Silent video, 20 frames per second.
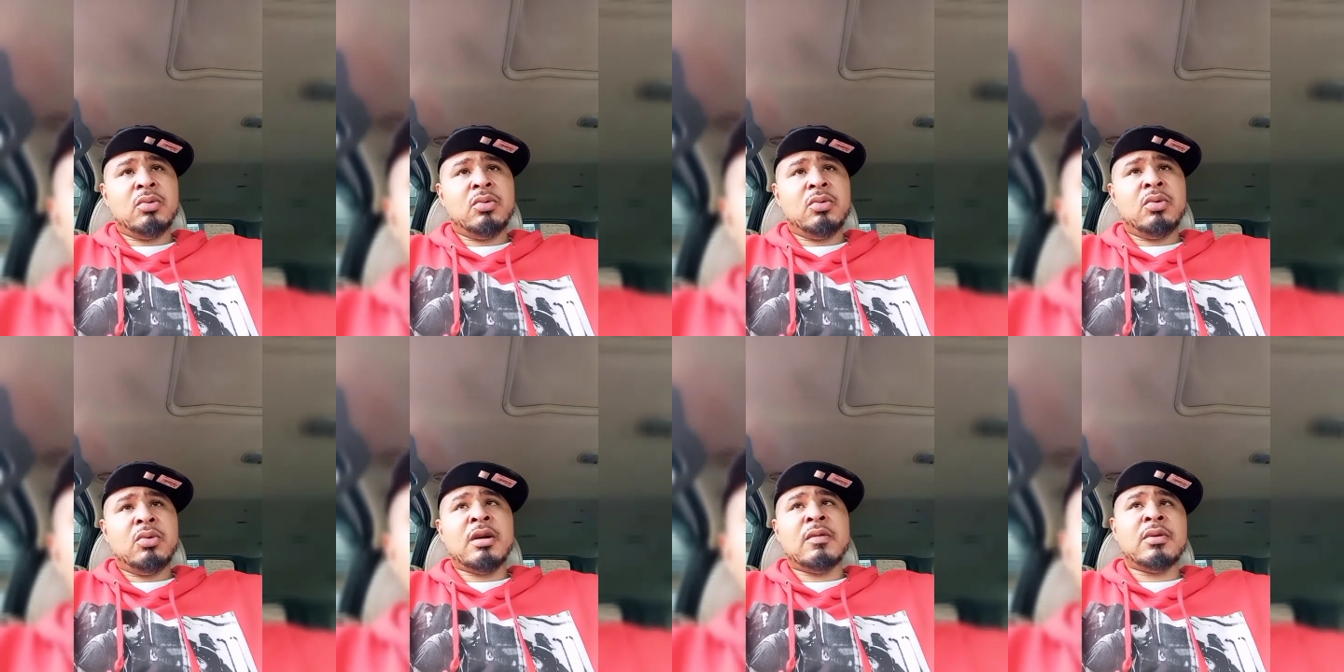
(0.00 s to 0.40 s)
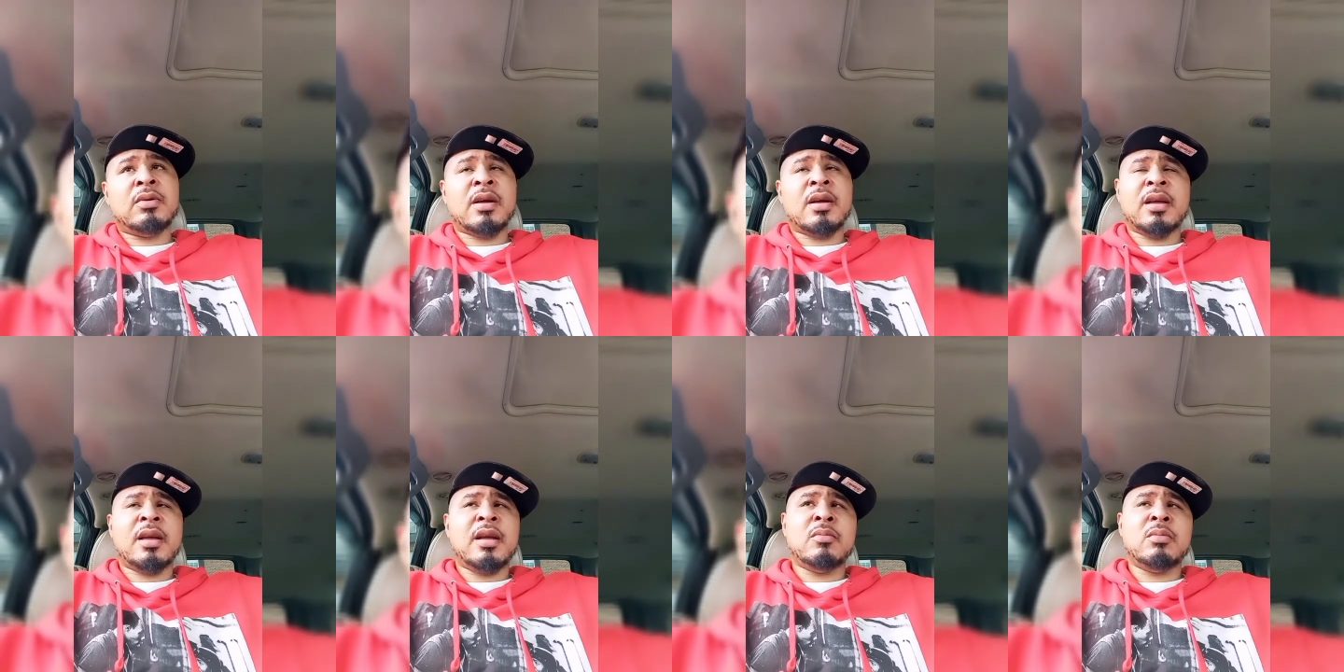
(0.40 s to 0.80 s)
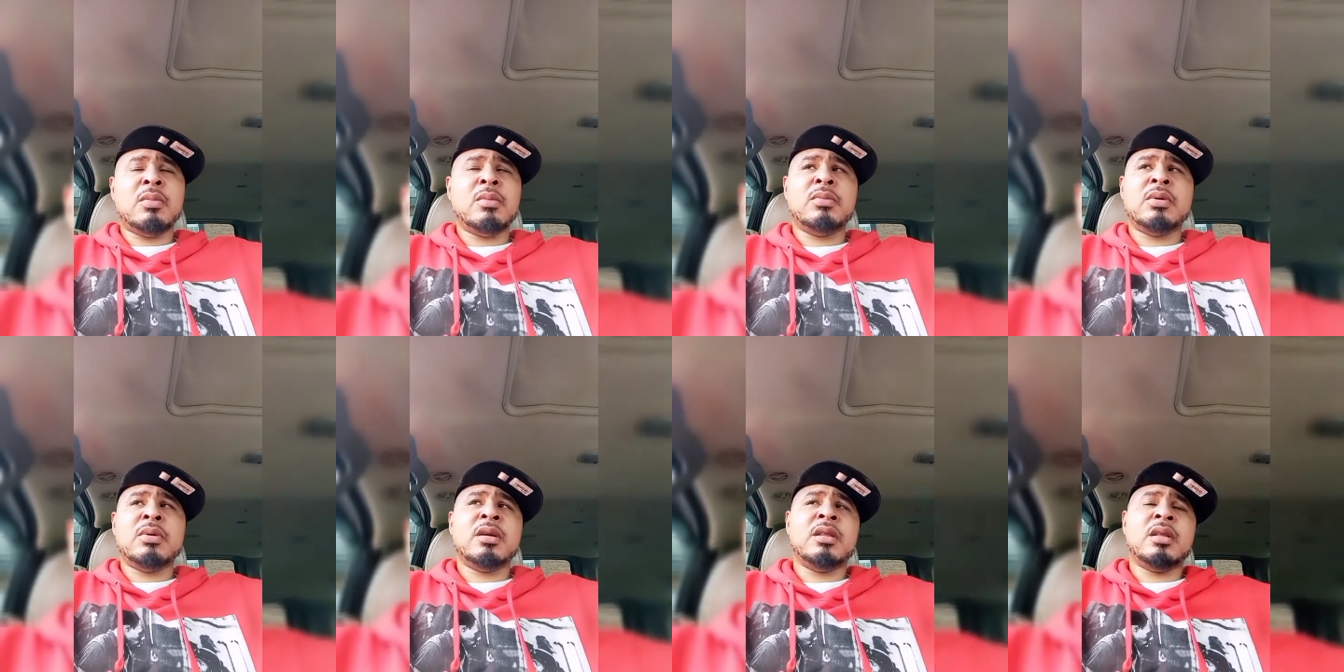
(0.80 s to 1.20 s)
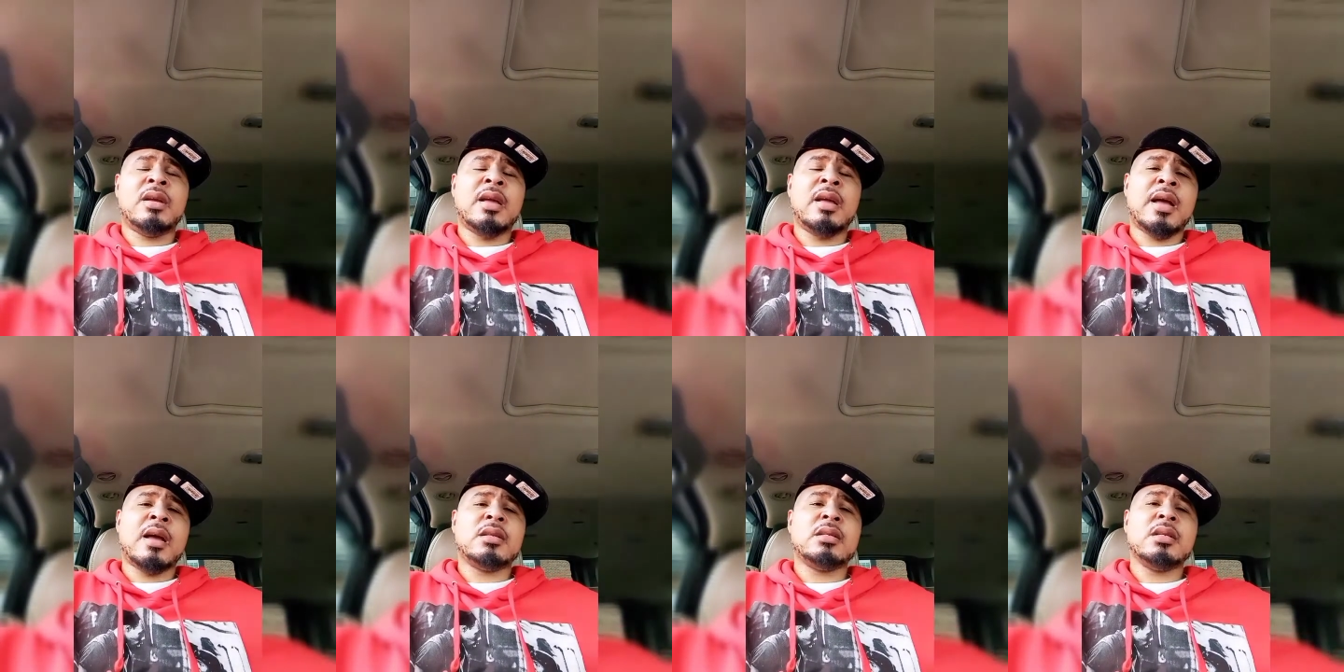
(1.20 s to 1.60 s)
whoever, I can't remember the other
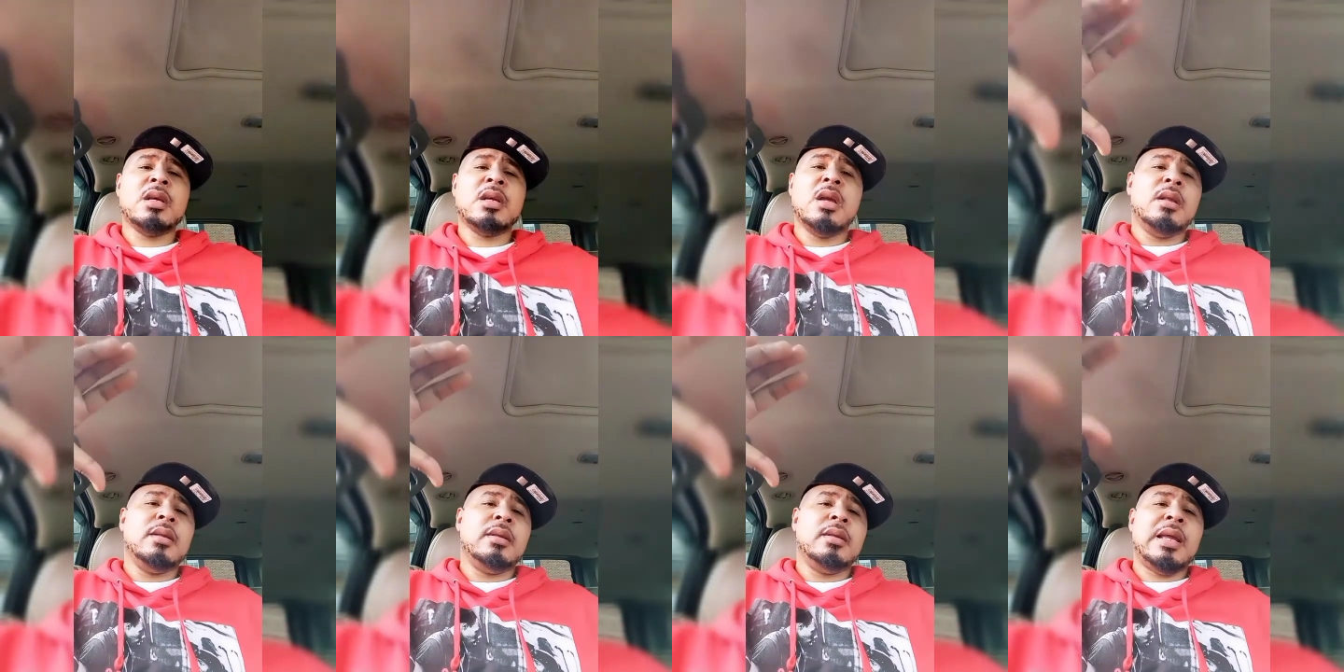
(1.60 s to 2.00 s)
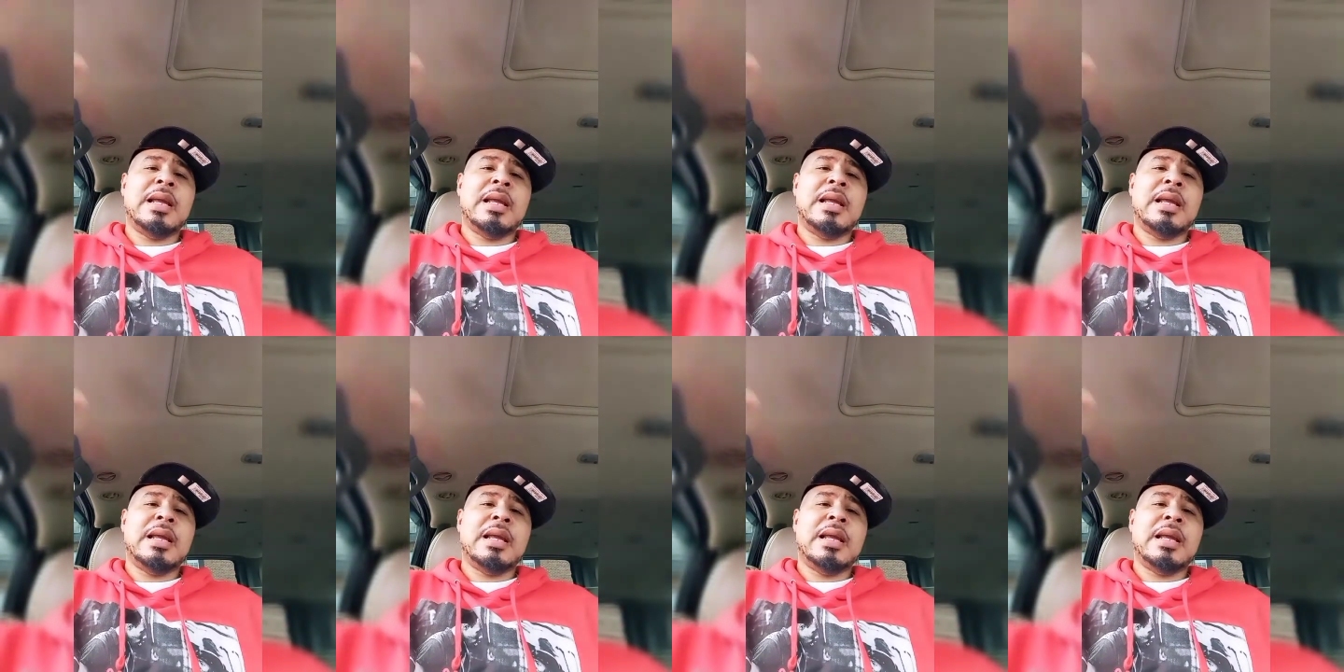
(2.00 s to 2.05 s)
guys,